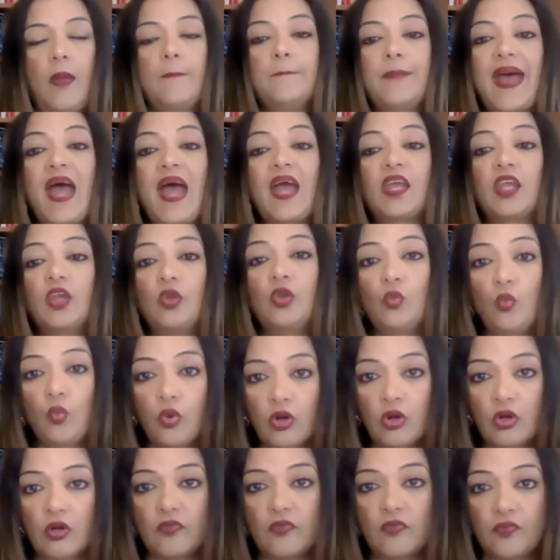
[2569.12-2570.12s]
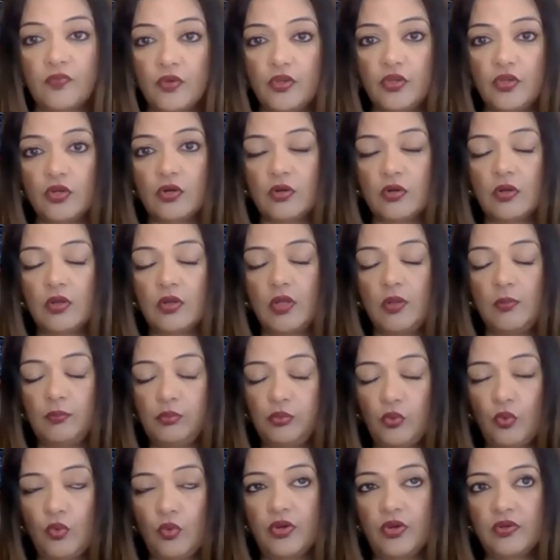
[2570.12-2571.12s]
back and work for your
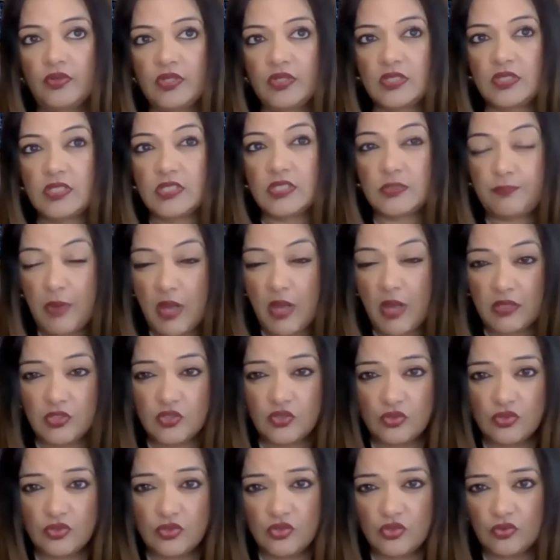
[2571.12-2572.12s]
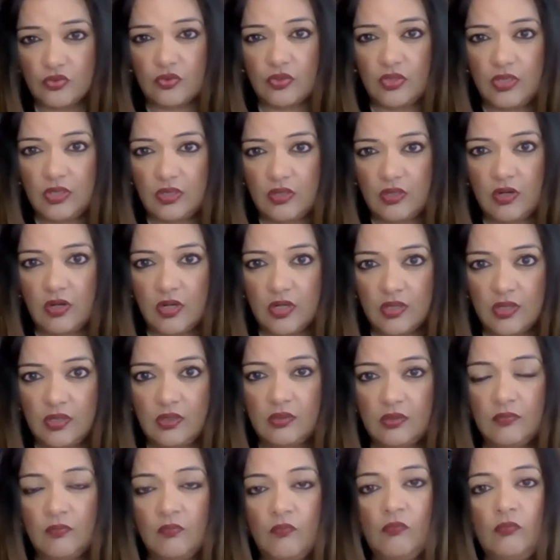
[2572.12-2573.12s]
employer that sponsored your green
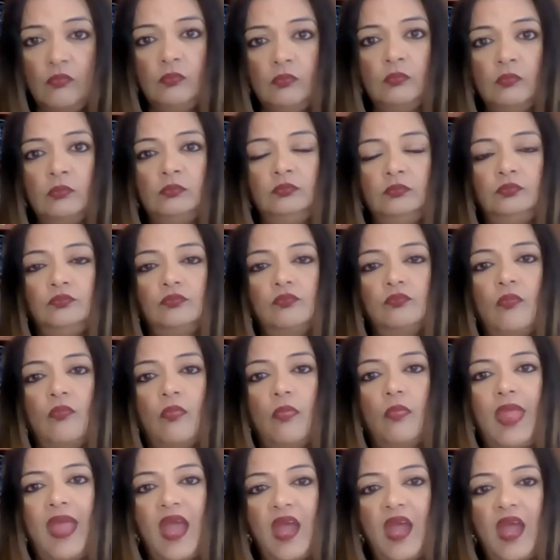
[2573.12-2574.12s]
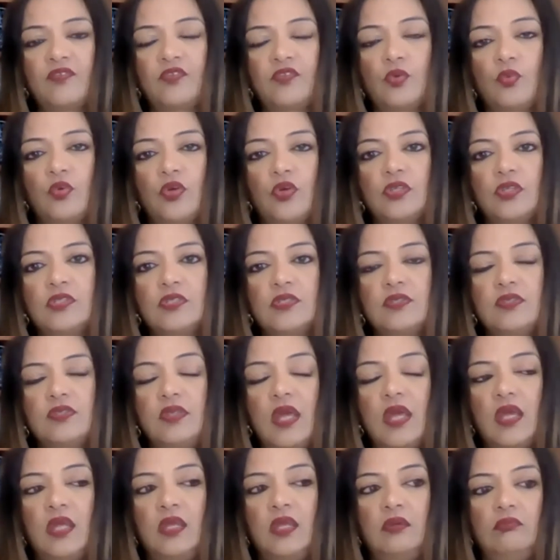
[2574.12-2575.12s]
card afterwards,
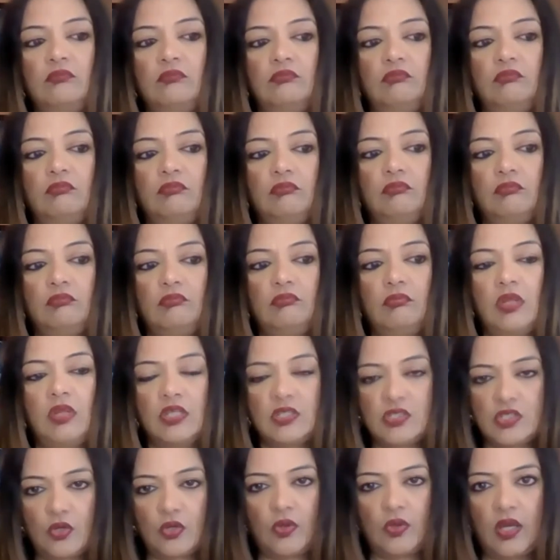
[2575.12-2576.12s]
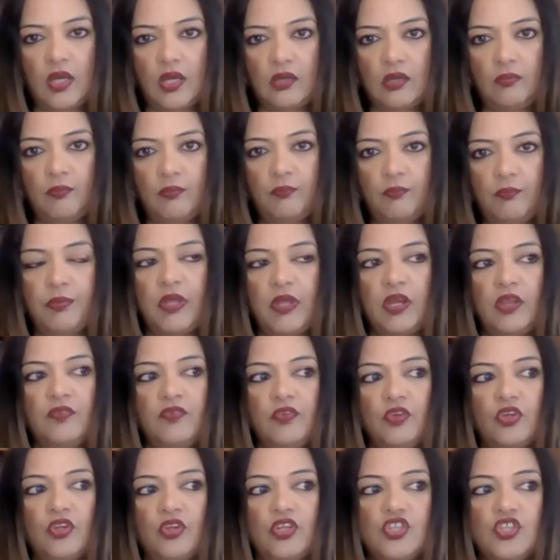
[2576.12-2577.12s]
then it's okay. But
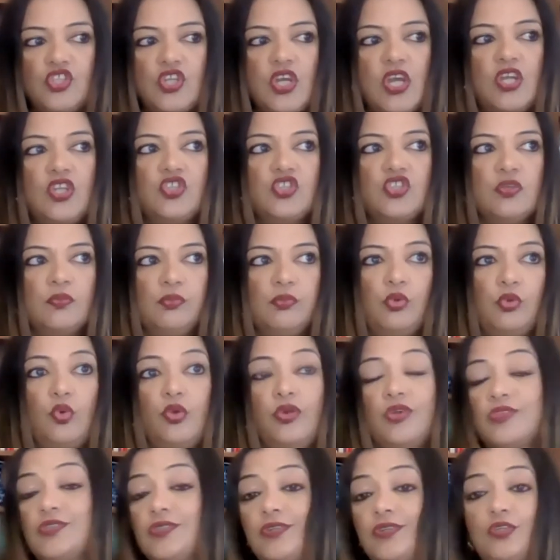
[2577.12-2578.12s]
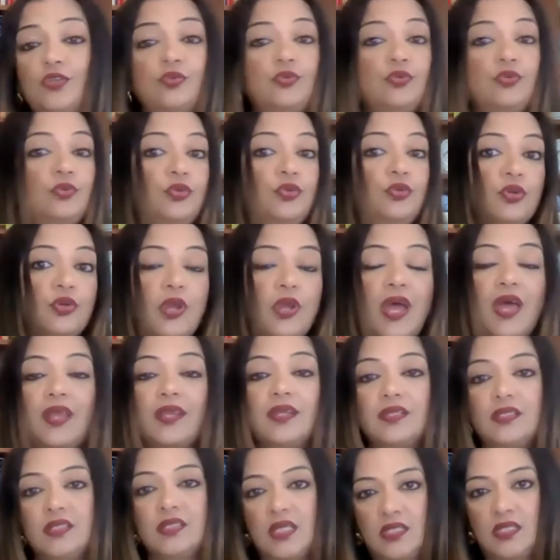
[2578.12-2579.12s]
if you're going to change employers and you're
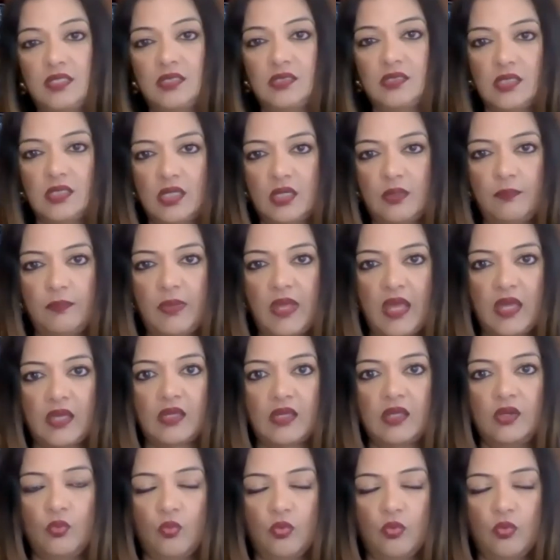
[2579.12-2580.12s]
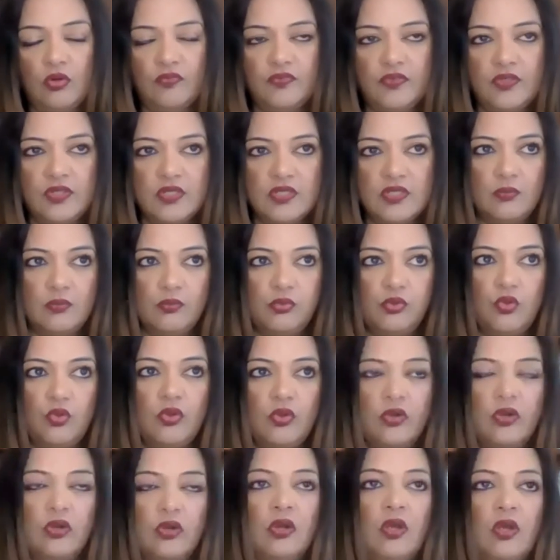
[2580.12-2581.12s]
not intending to come back and work for
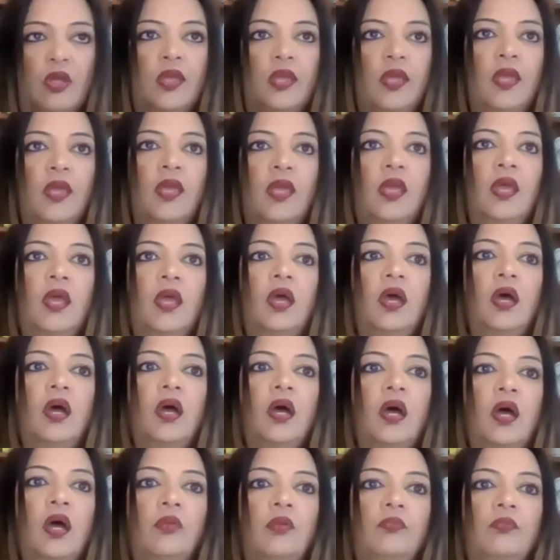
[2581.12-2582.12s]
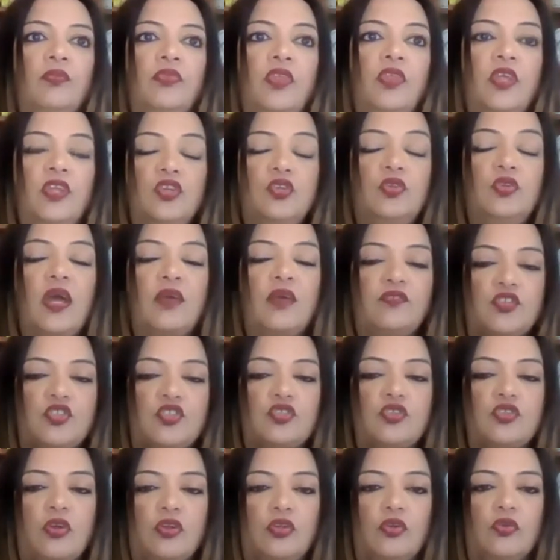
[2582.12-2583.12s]
employer, then you'd have to
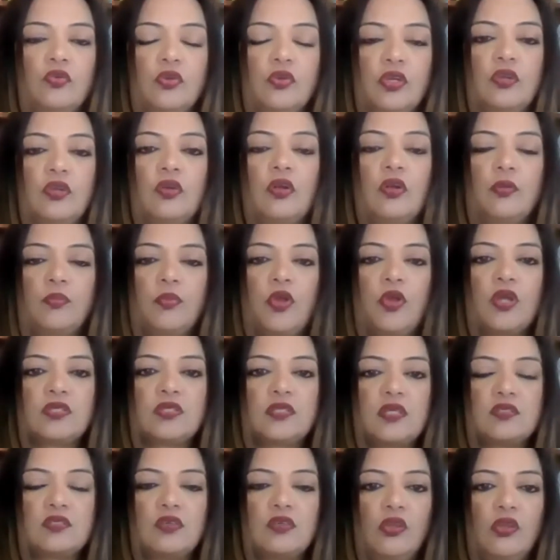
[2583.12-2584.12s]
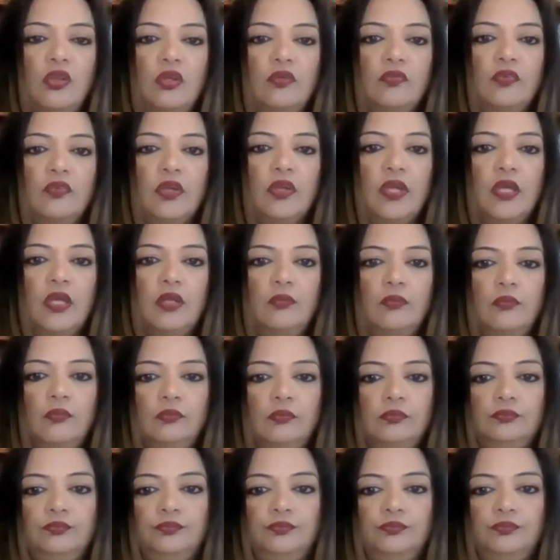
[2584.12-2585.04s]
start your green card process all over again.